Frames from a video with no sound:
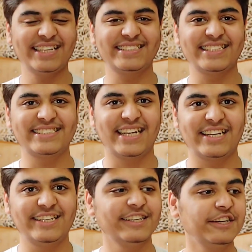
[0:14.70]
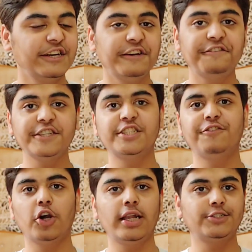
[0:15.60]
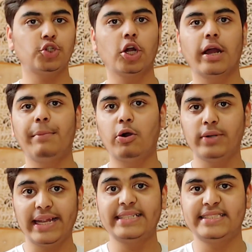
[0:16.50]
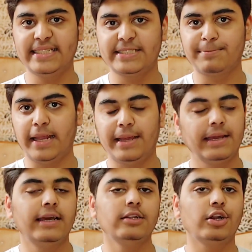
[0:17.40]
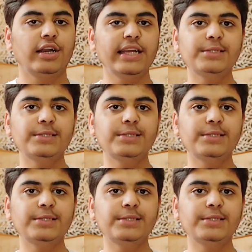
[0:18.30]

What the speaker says: let's get started. First of all, let's talk about its display. Now the